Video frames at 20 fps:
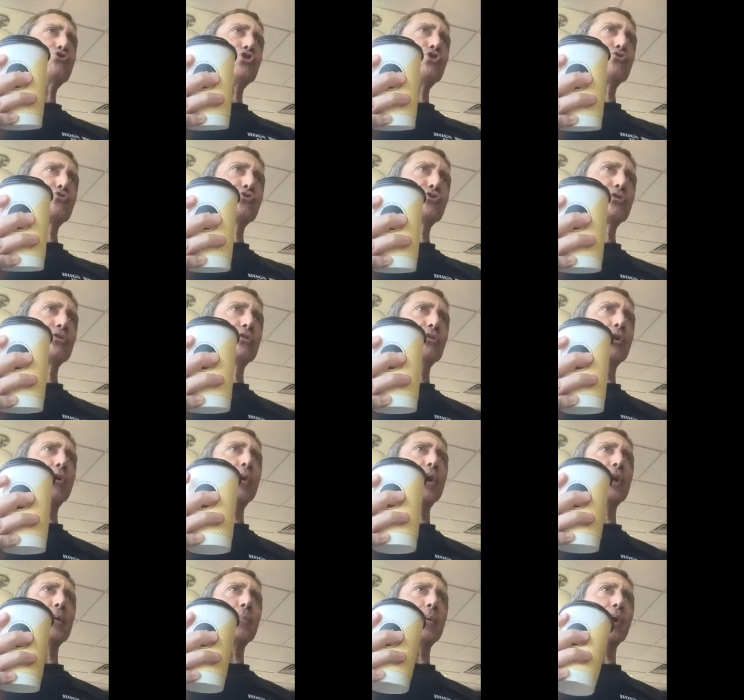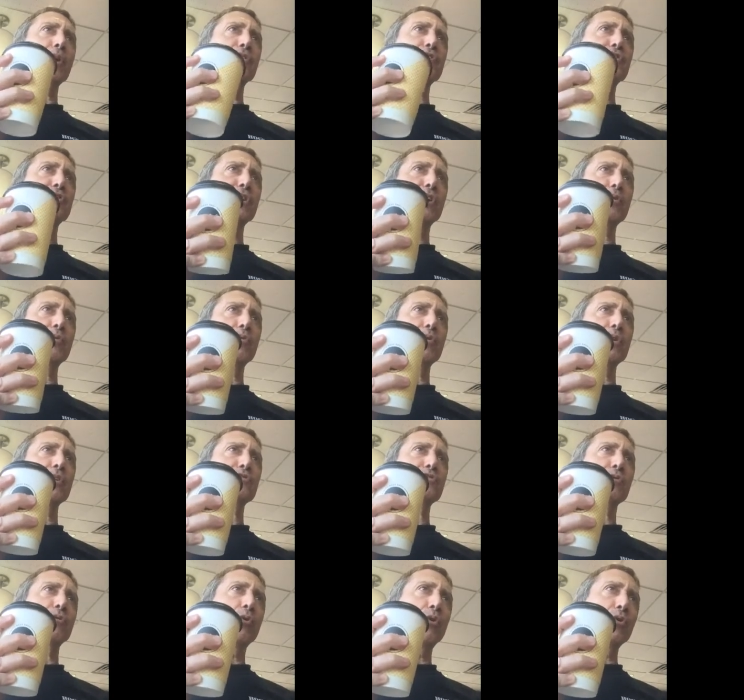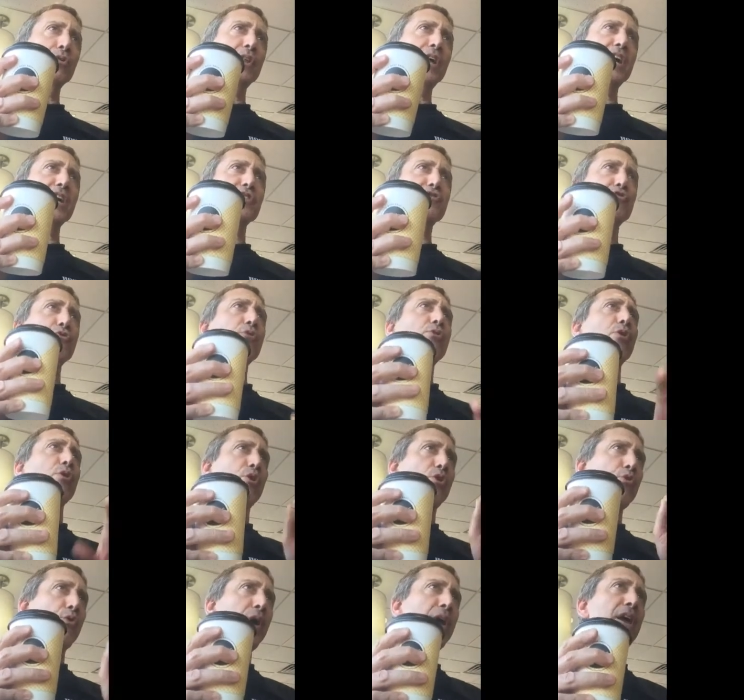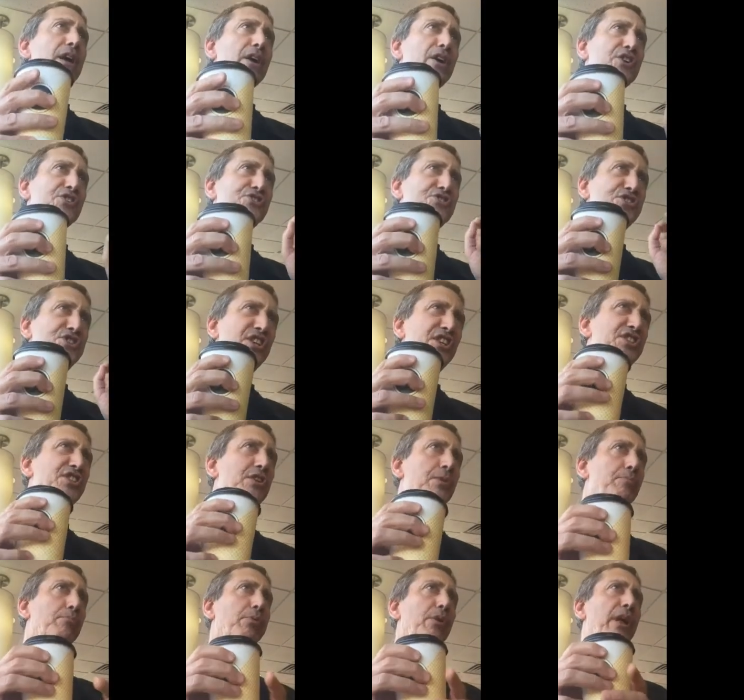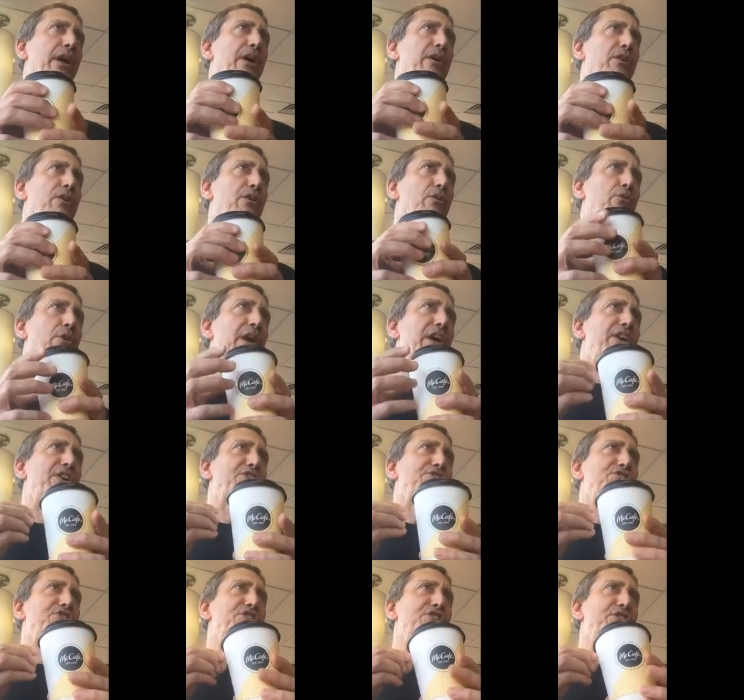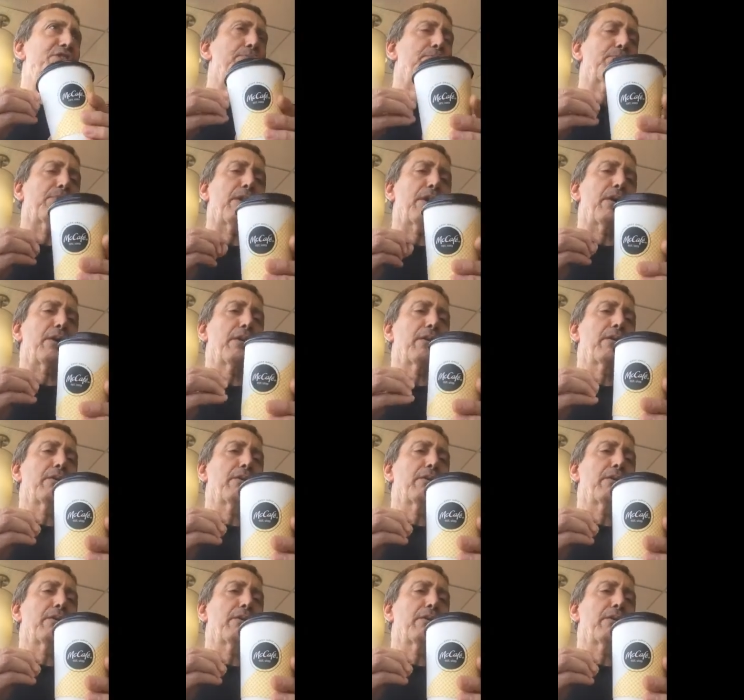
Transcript: juice, no anabolic steroids, all natural, great, consistent player, great, consistent. I don't know what every